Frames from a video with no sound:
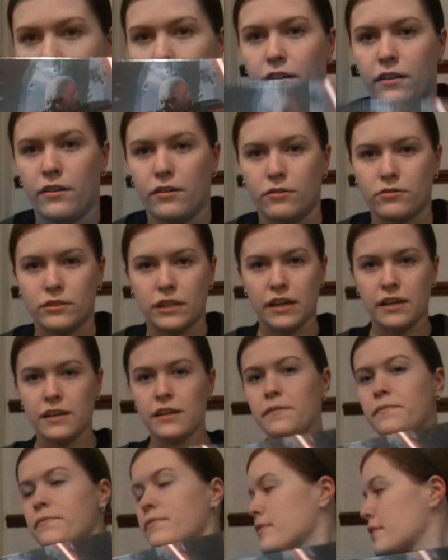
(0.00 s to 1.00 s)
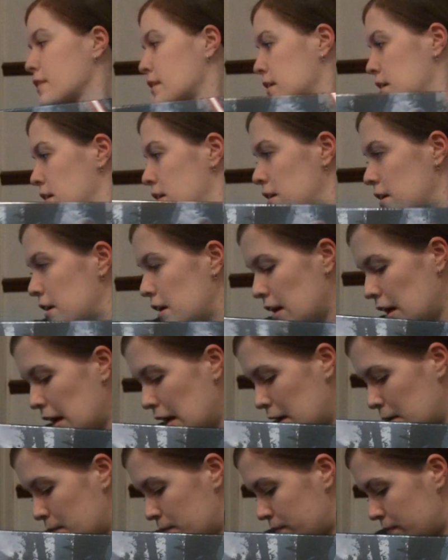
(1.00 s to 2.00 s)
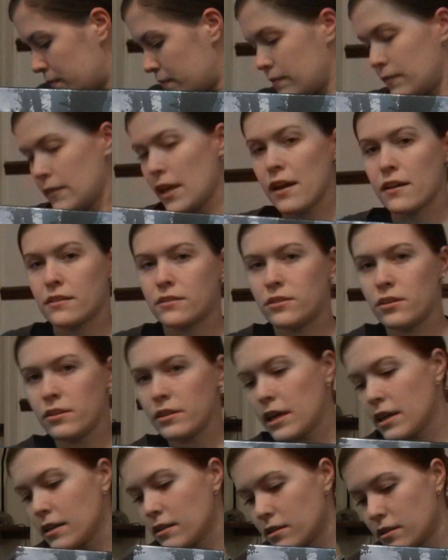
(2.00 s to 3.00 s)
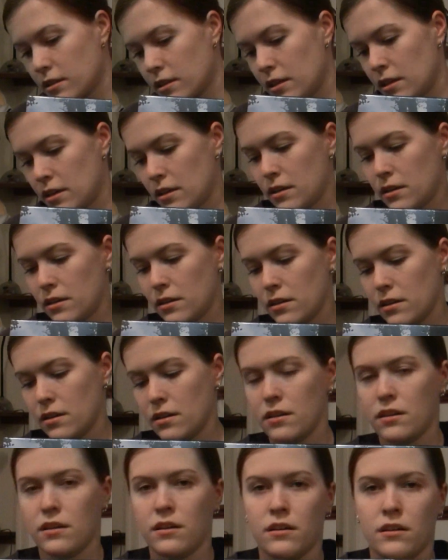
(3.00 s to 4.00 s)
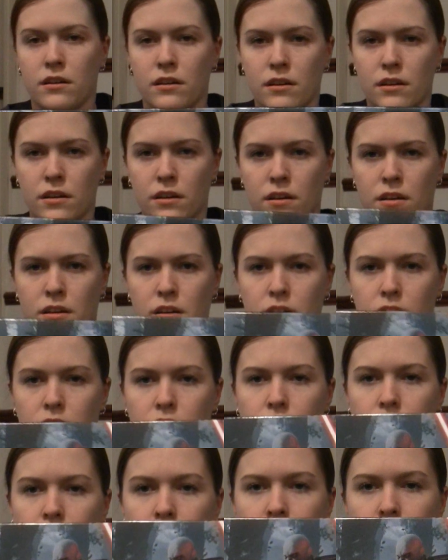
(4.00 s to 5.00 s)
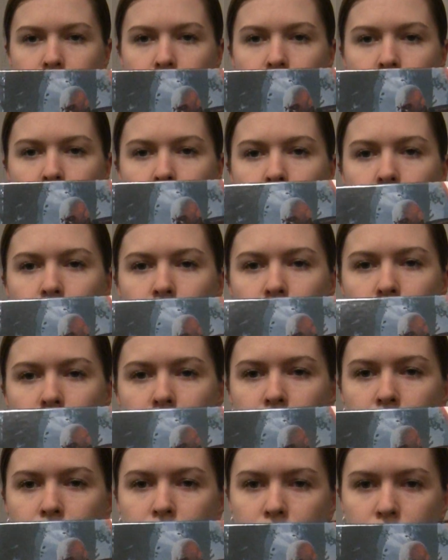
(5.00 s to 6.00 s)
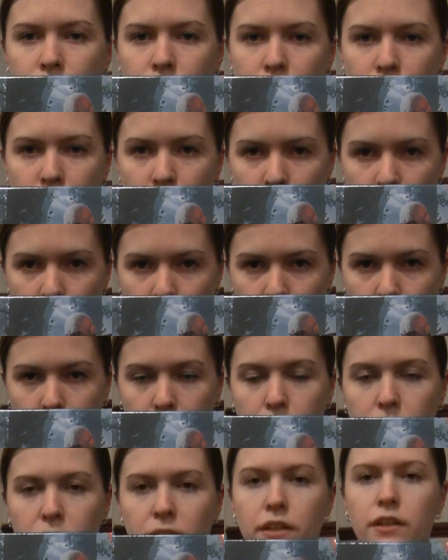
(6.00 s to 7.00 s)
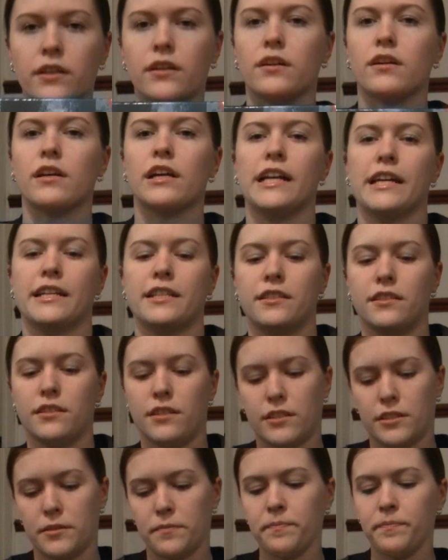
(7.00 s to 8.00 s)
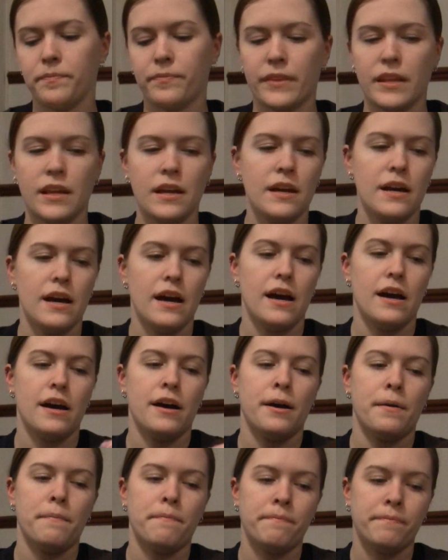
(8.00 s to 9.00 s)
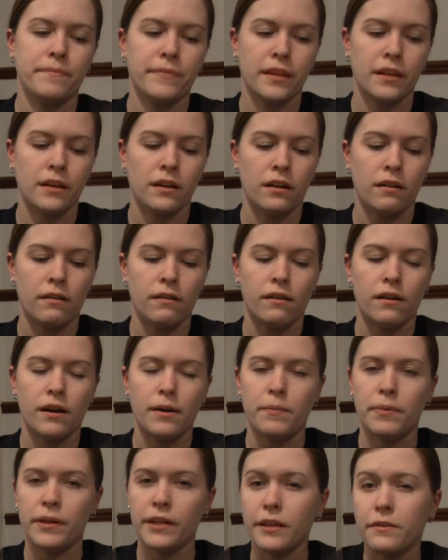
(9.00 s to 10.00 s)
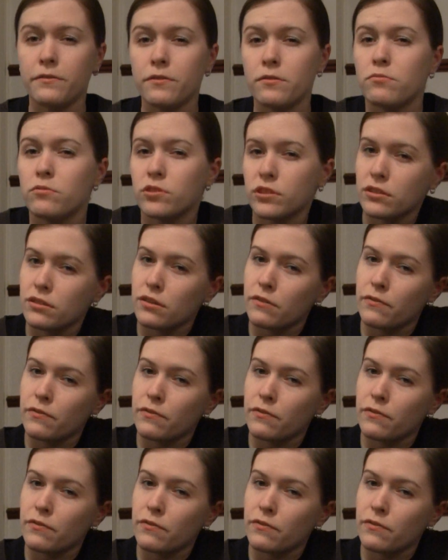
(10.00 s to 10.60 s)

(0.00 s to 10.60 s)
and hold that here. Yeah, so that's the Star Wars Old Republic Collector's Edition. I believe it was